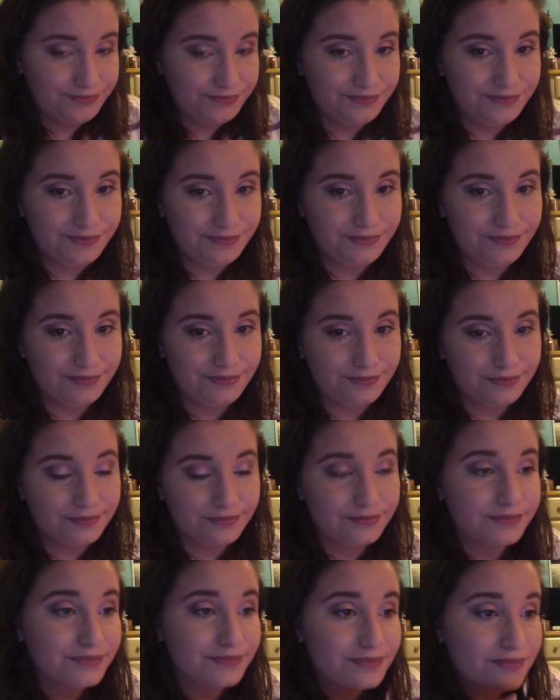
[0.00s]

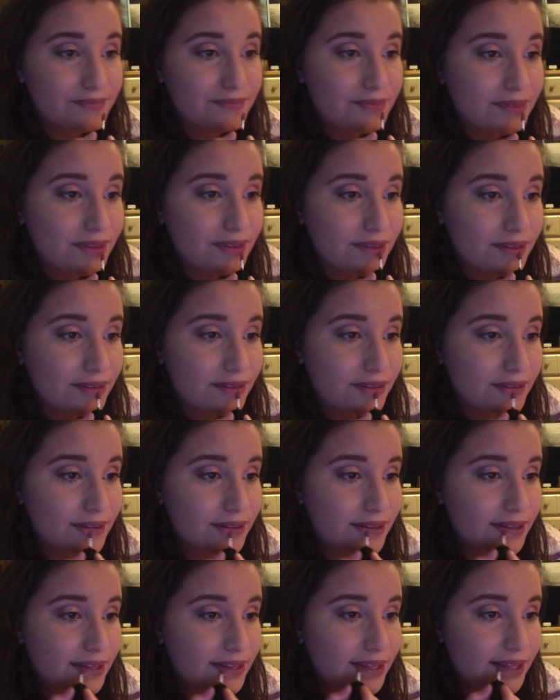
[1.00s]

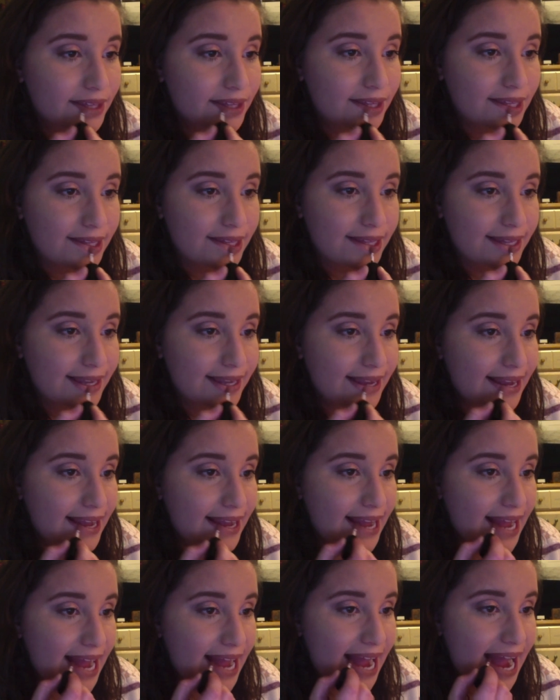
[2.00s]

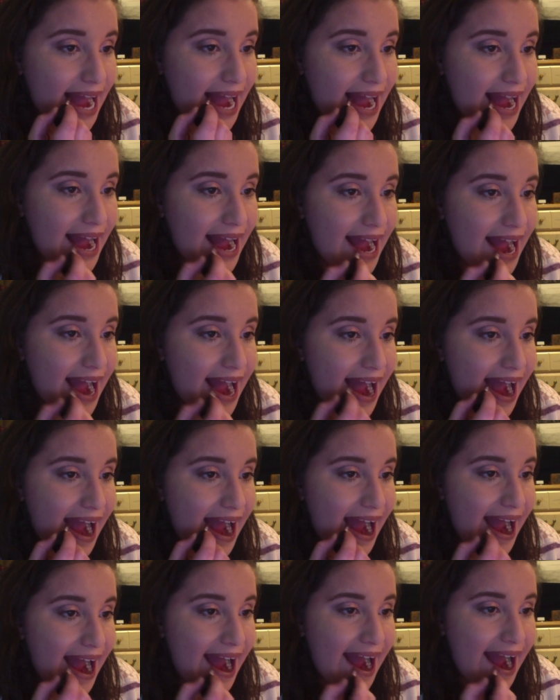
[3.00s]

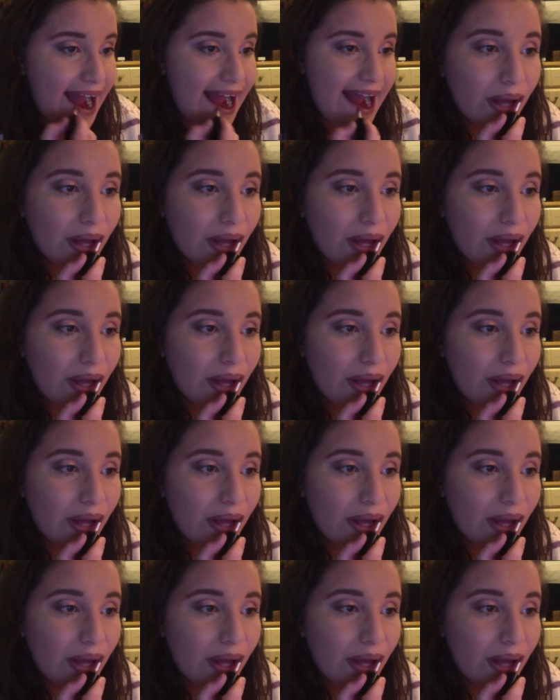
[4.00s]
No one is speaking in this clip.